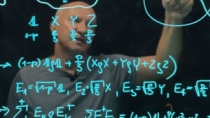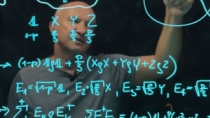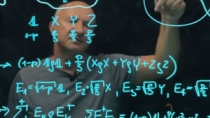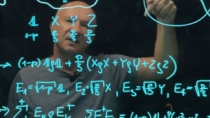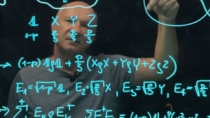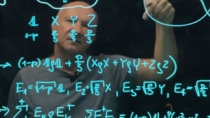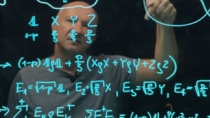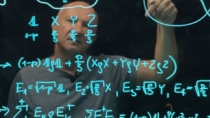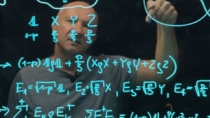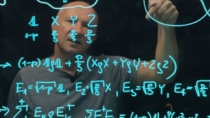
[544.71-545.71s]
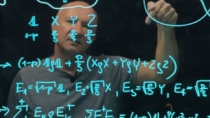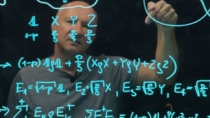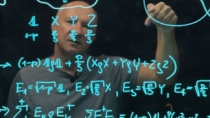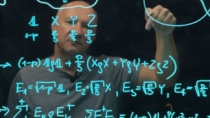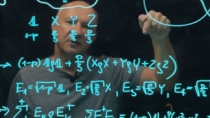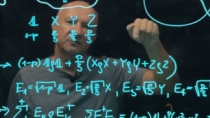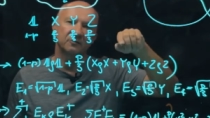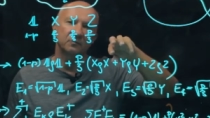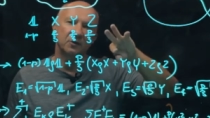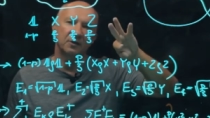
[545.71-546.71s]
extended in the other
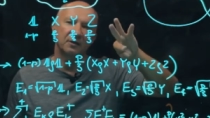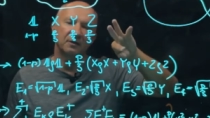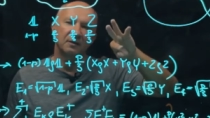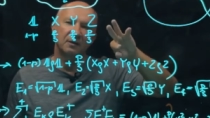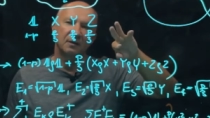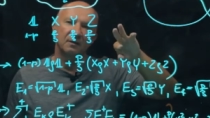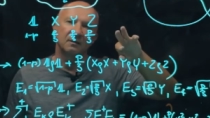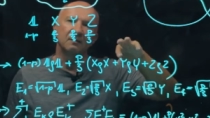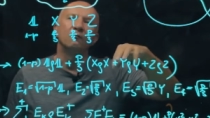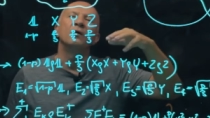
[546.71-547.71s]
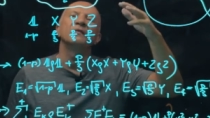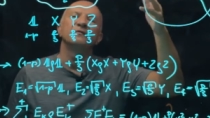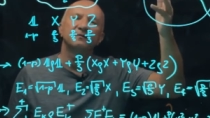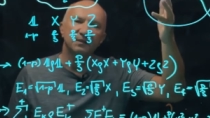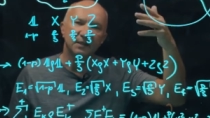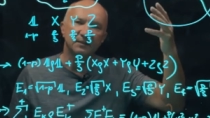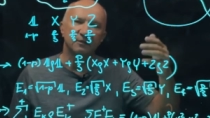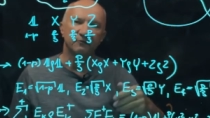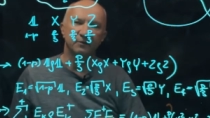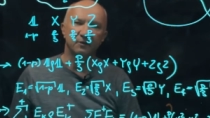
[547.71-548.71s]
direction by 1/3
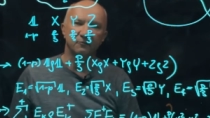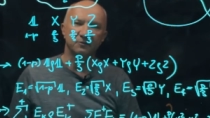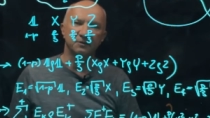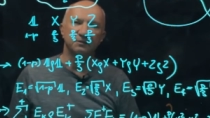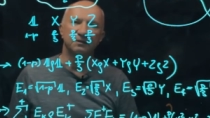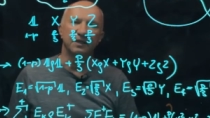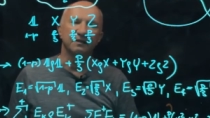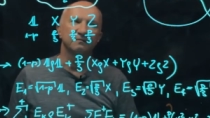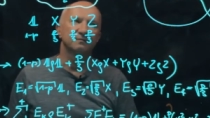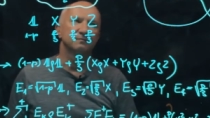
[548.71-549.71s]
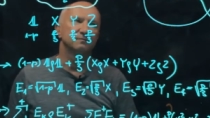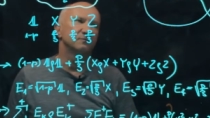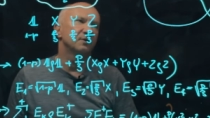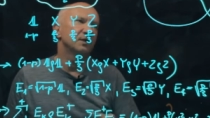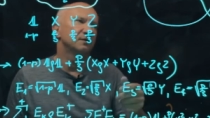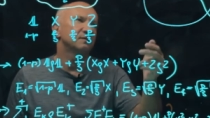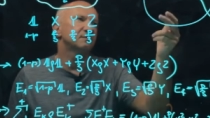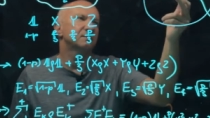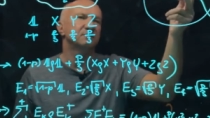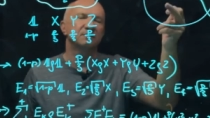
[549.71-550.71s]
of the original length? Why
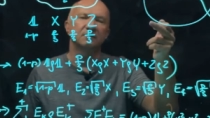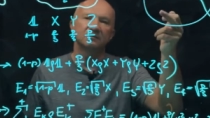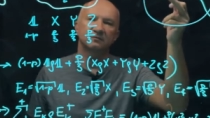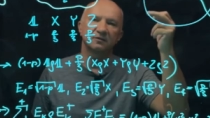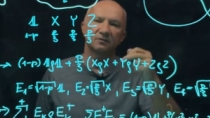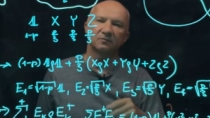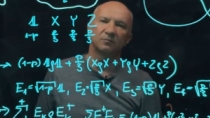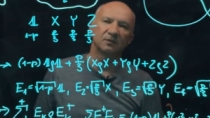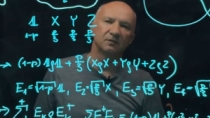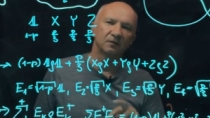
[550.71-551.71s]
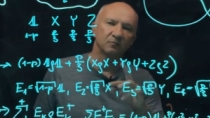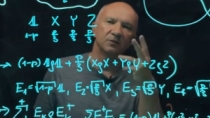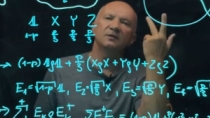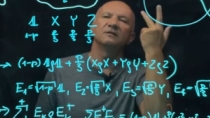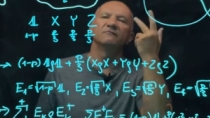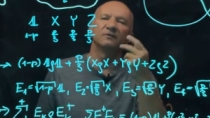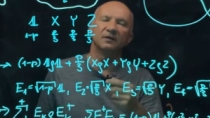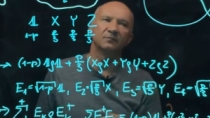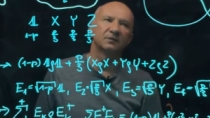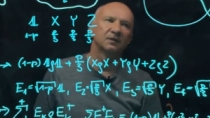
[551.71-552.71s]
couldn't it just be completely
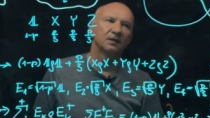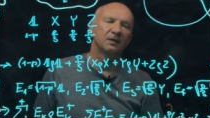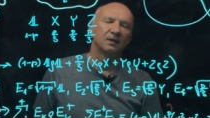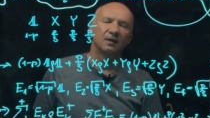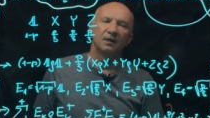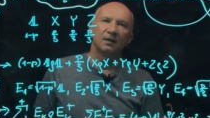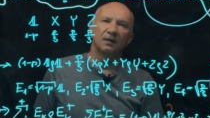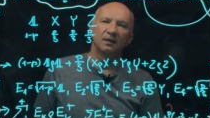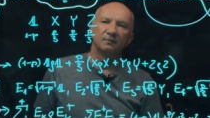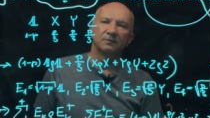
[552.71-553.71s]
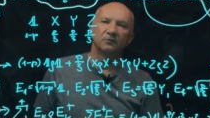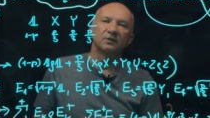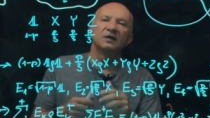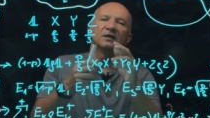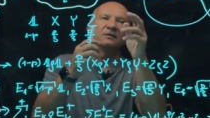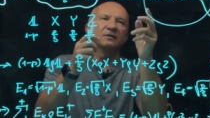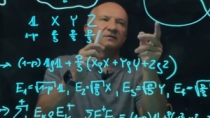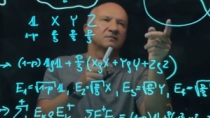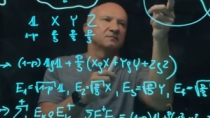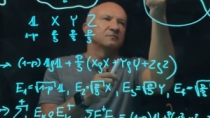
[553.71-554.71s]
flipped,
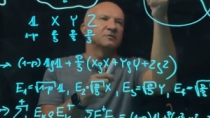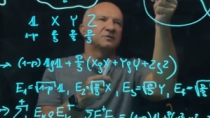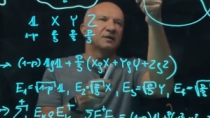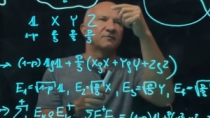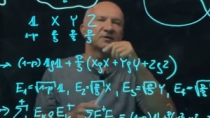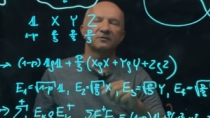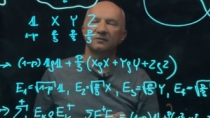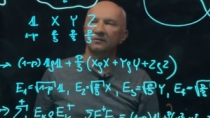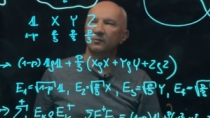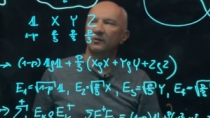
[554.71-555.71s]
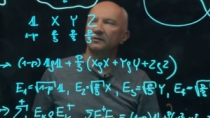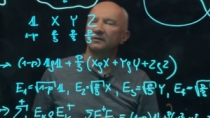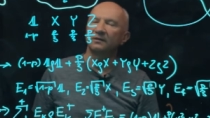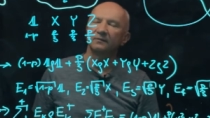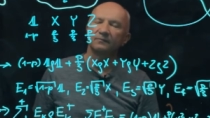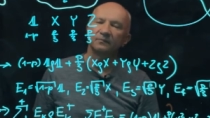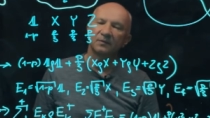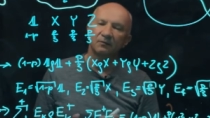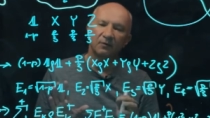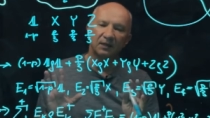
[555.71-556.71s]
regardless which direction it's pointing?
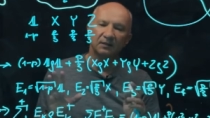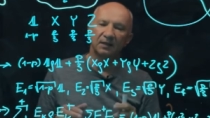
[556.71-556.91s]
Well,